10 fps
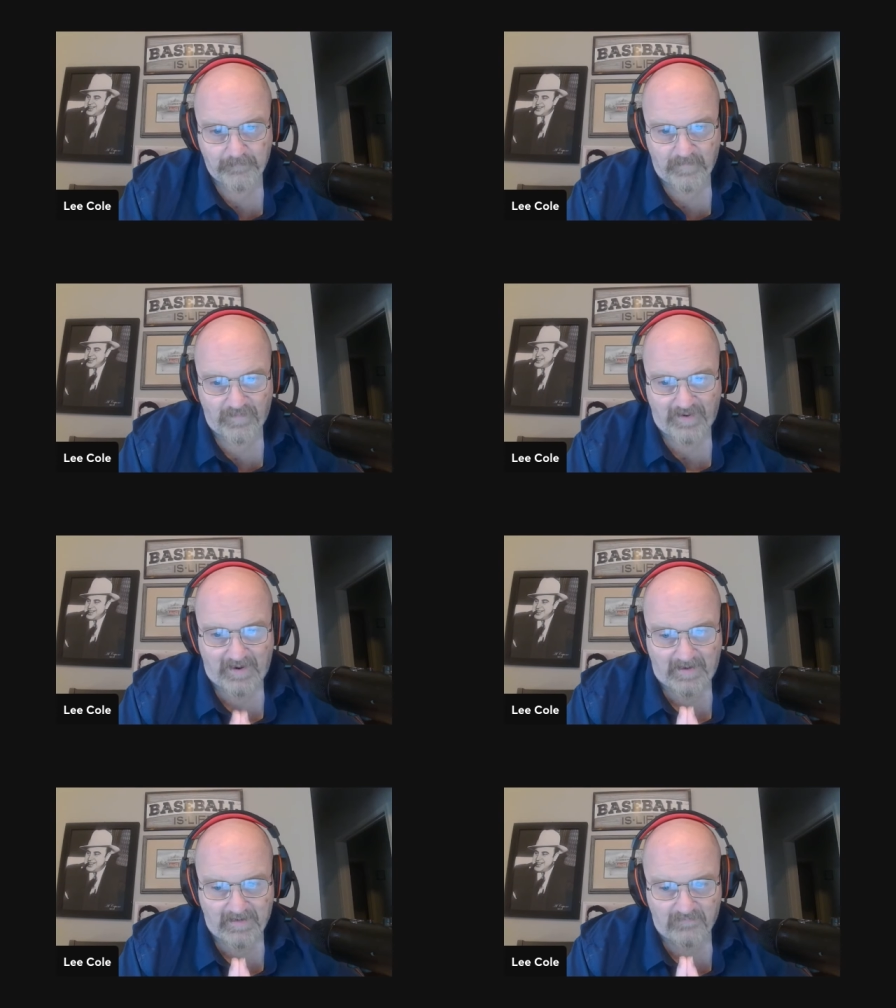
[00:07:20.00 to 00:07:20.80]

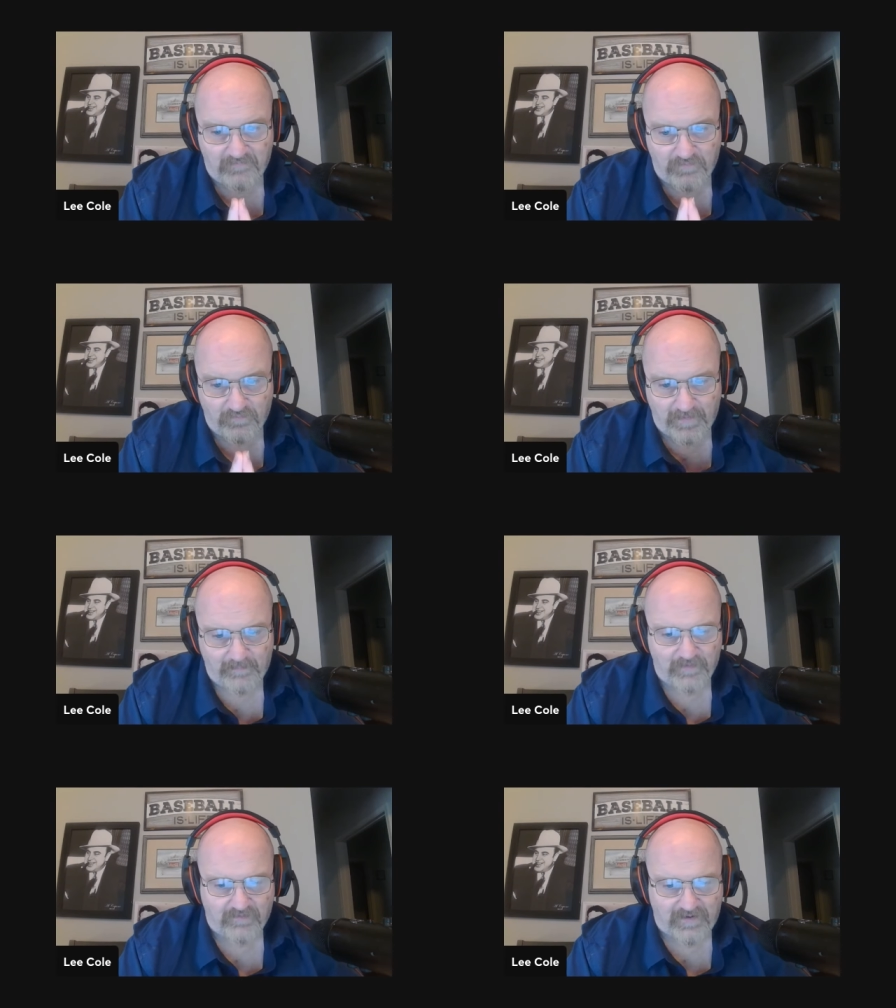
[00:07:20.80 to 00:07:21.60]
that, if you
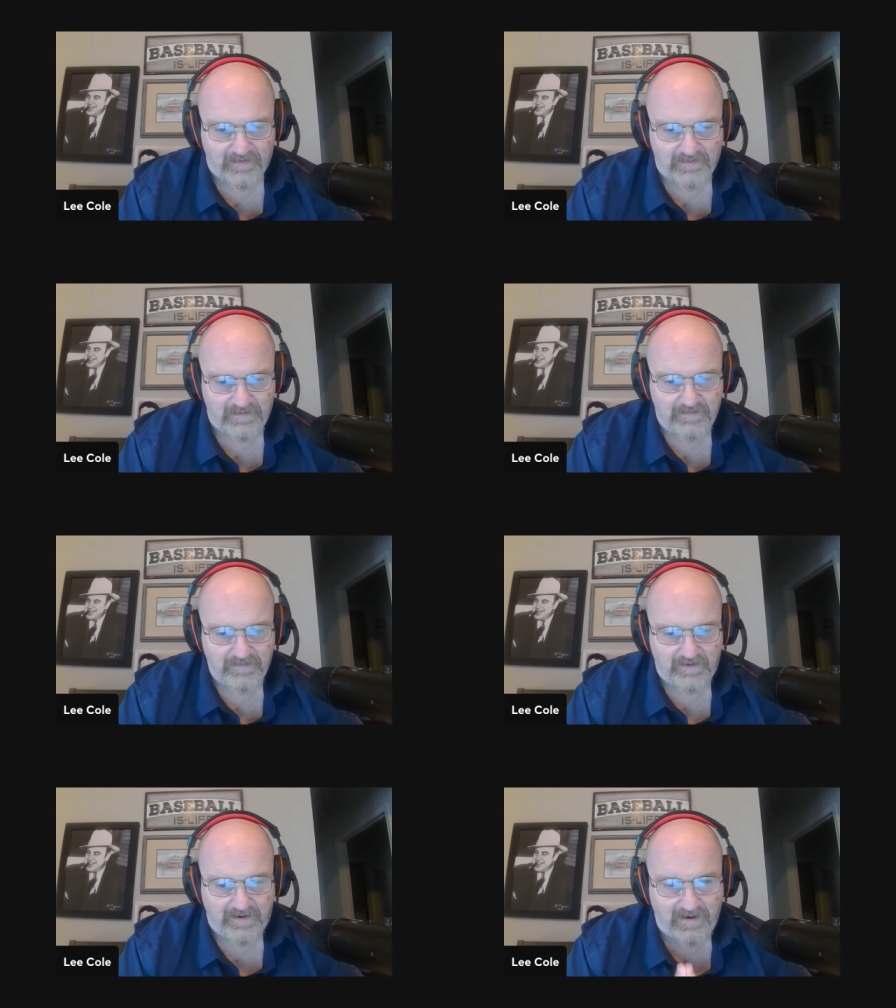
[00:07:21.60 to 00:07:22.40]
remember correctly,
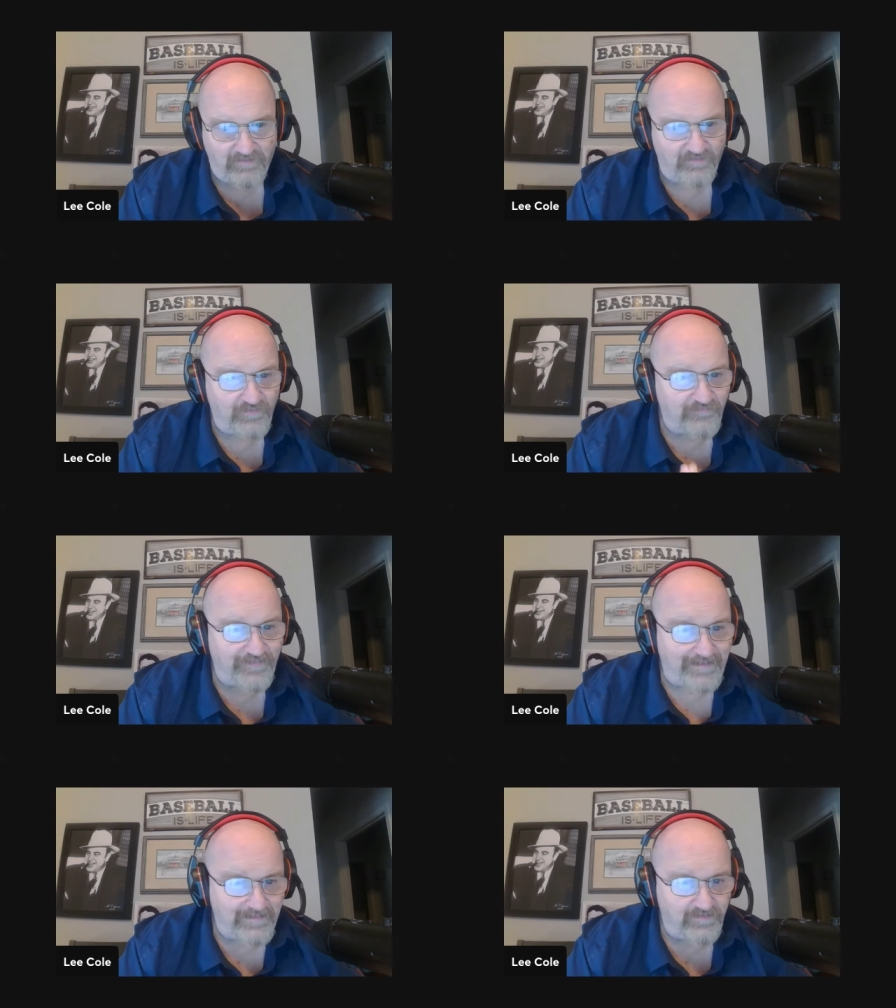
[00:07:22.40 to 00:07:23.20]
Angel
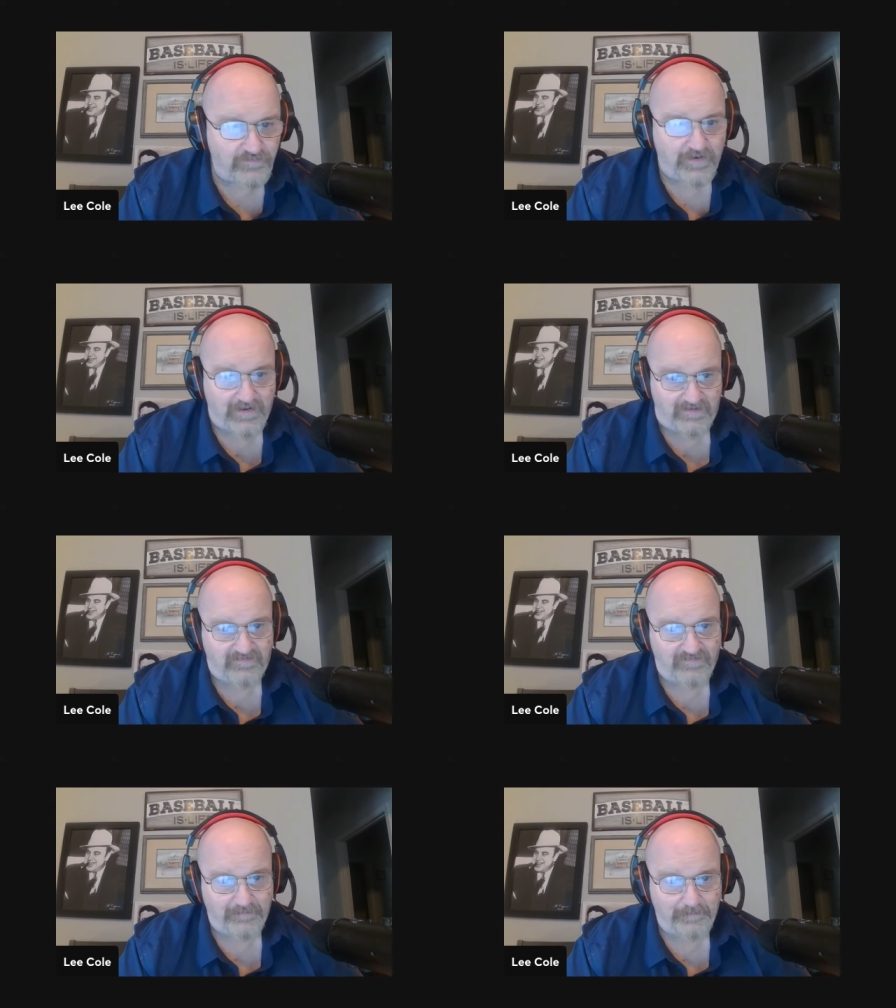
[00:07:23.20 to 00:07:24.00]
defended you guys,